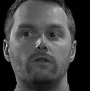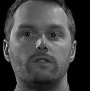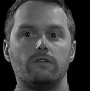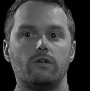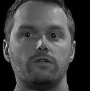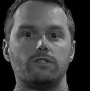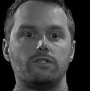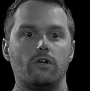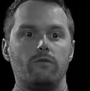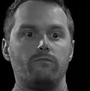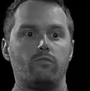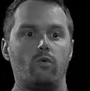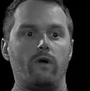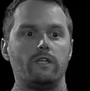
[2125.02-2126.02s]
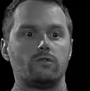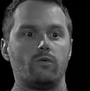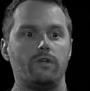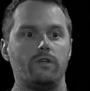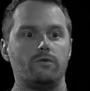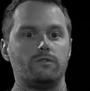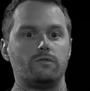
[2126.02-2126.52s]
there's certain points where
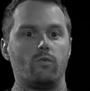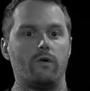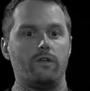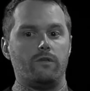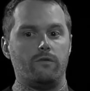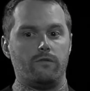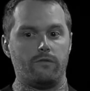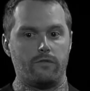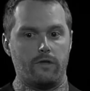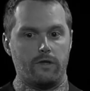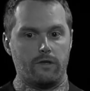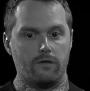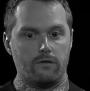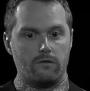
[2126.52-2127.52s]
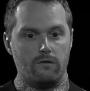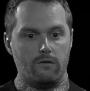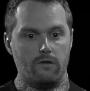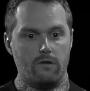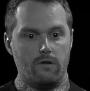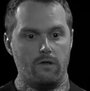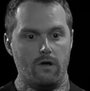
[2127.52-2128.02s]
you think,
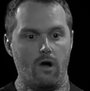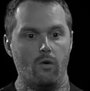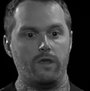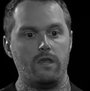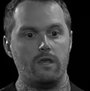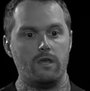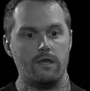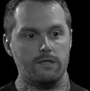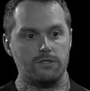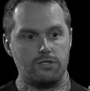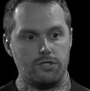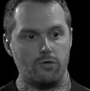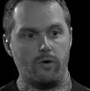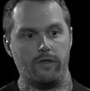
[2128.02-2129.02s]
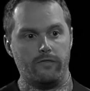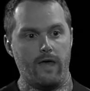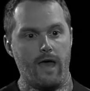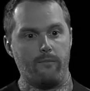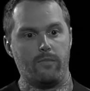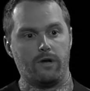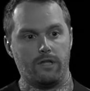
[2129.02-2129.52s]
oh, he is doing
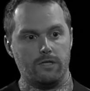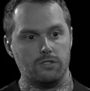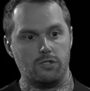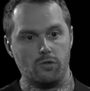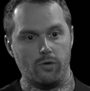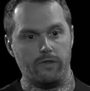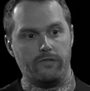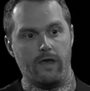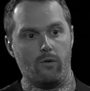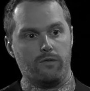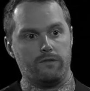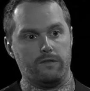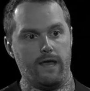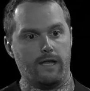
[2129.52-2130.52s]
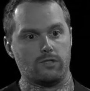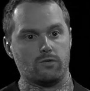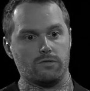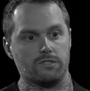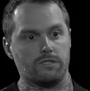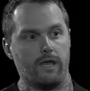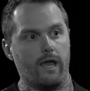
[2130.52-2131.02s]
that, but he's doing that with
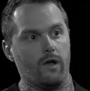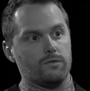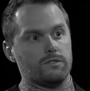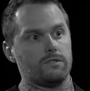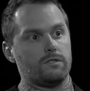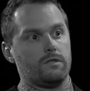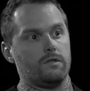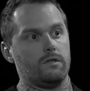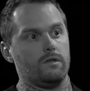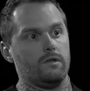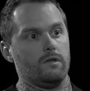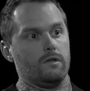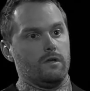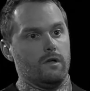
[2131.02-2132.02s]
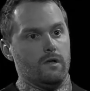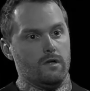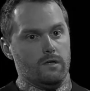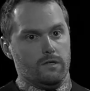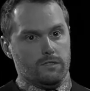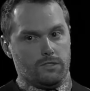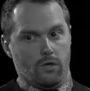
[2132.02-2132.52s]
natural sounds.
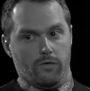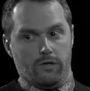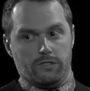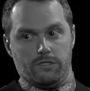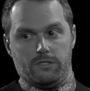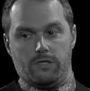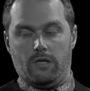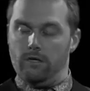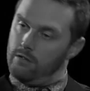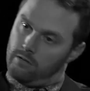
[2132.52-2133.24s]
So there's